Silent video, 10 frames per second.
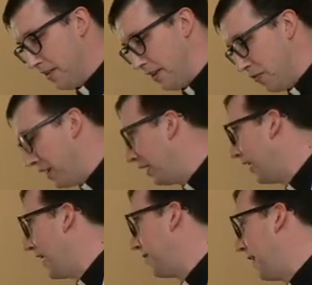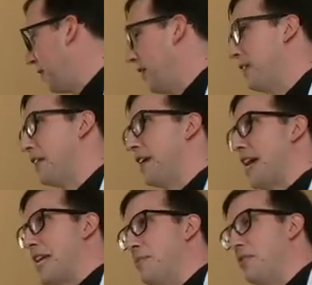In real life, however, the
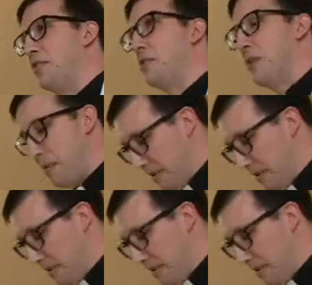animals that we